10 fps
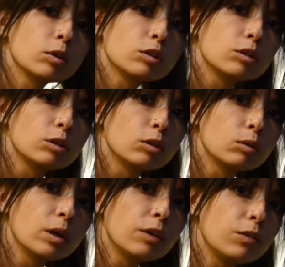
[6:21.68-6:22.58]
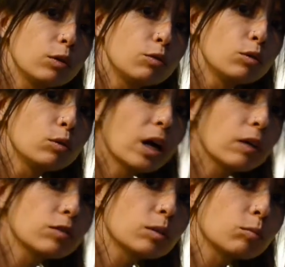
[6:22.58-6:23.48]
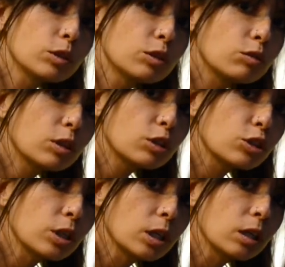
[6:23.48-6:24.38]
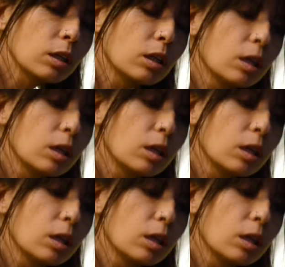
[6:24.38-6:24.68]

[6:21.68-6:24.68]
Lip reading: to do if you do have some restriction